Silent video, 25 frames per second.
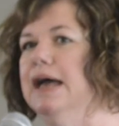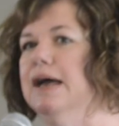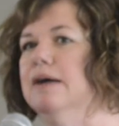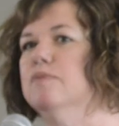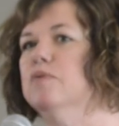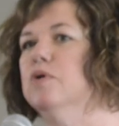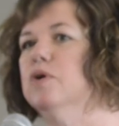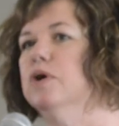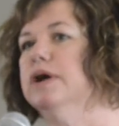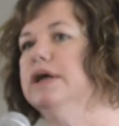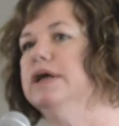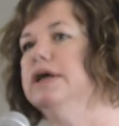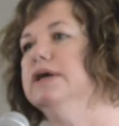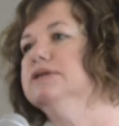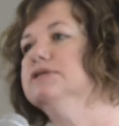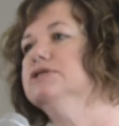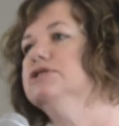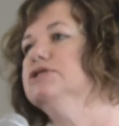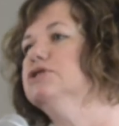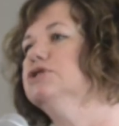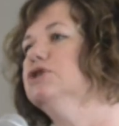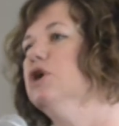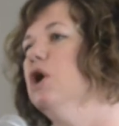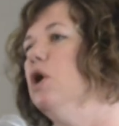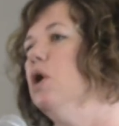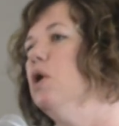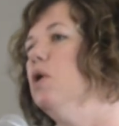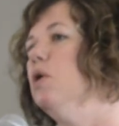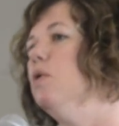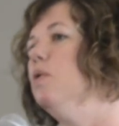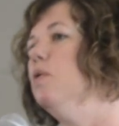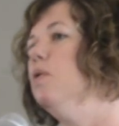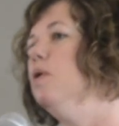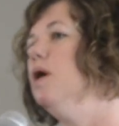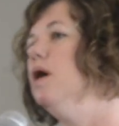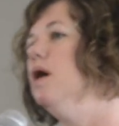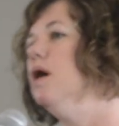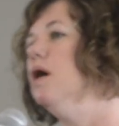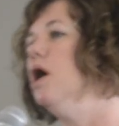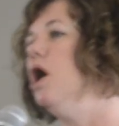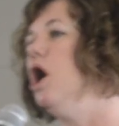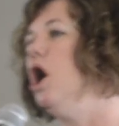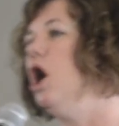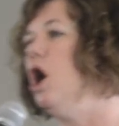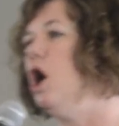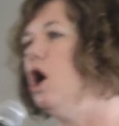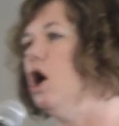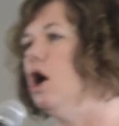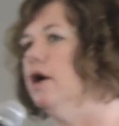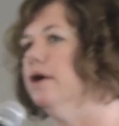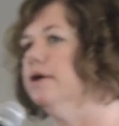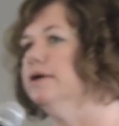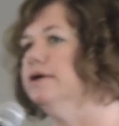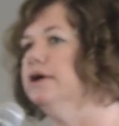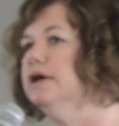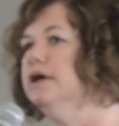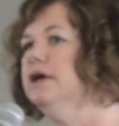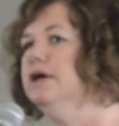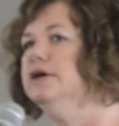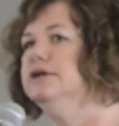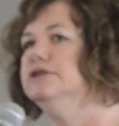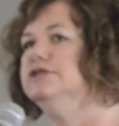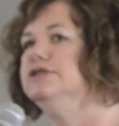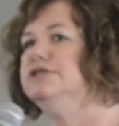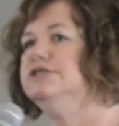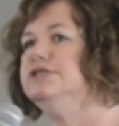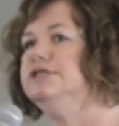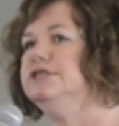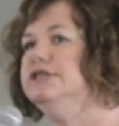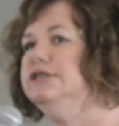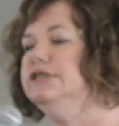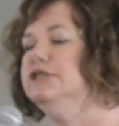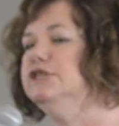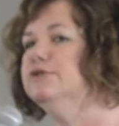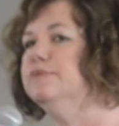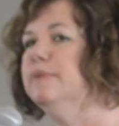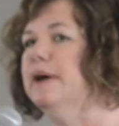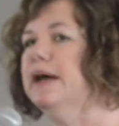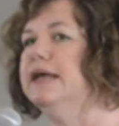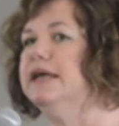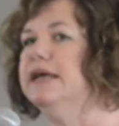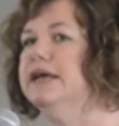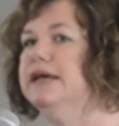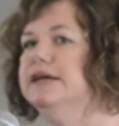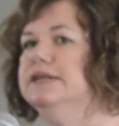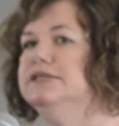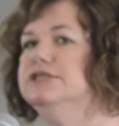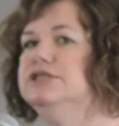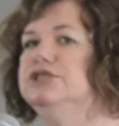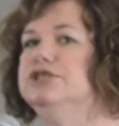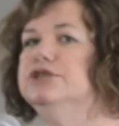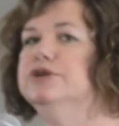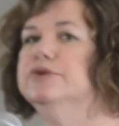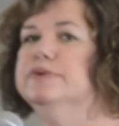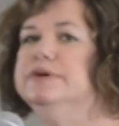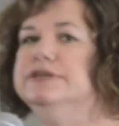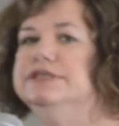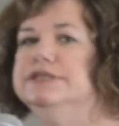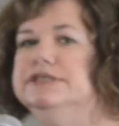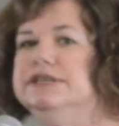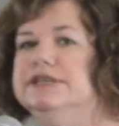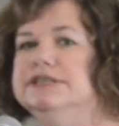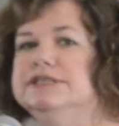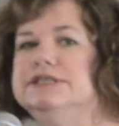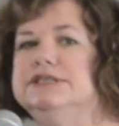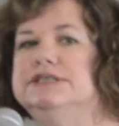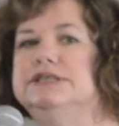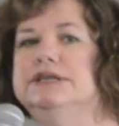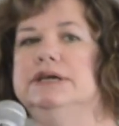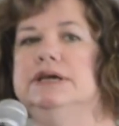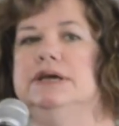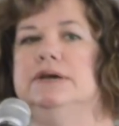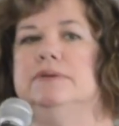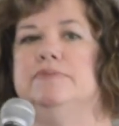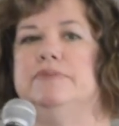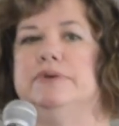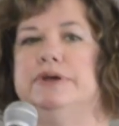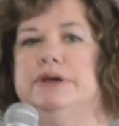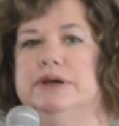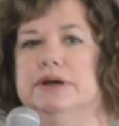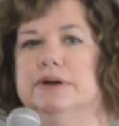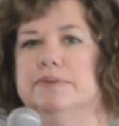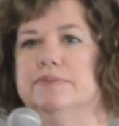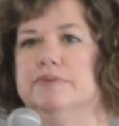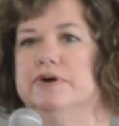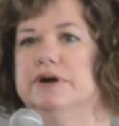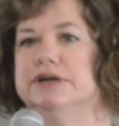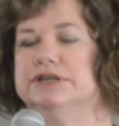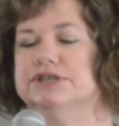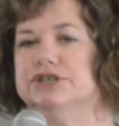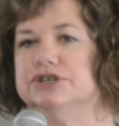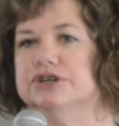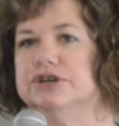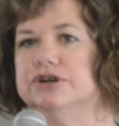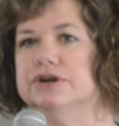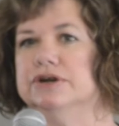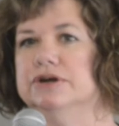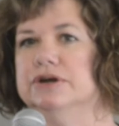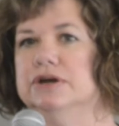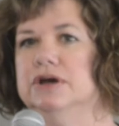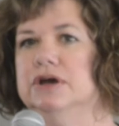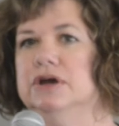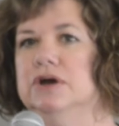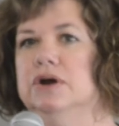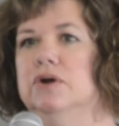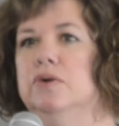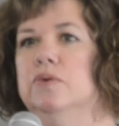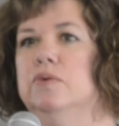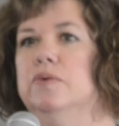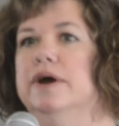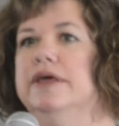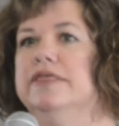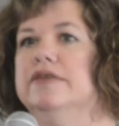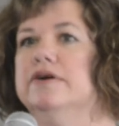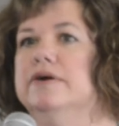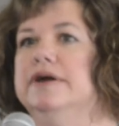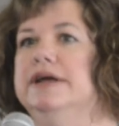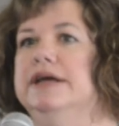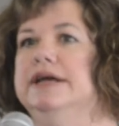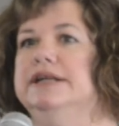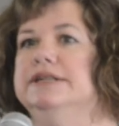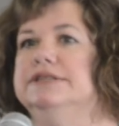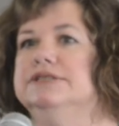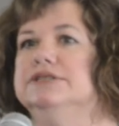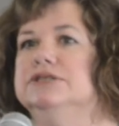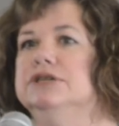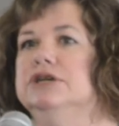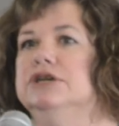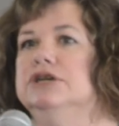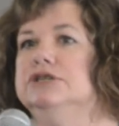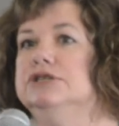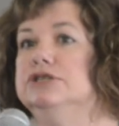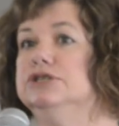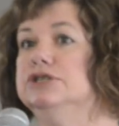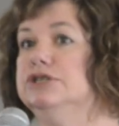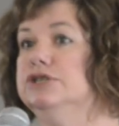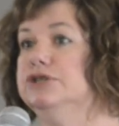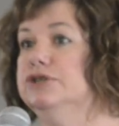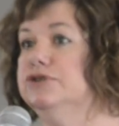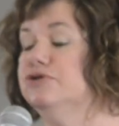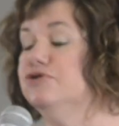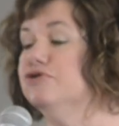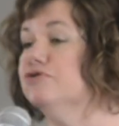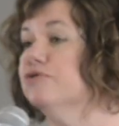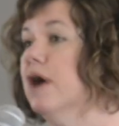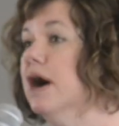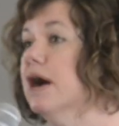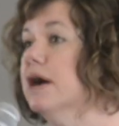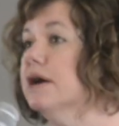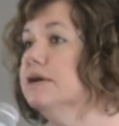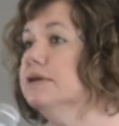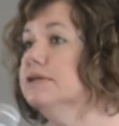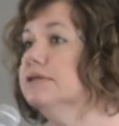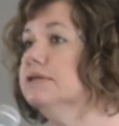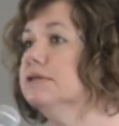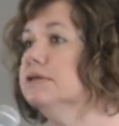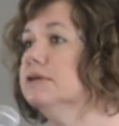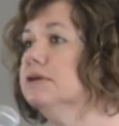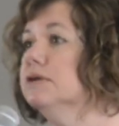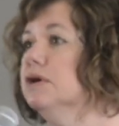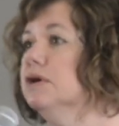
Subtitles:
am working so hard to teach my kids to resist peer pressure, whether it's to do drugs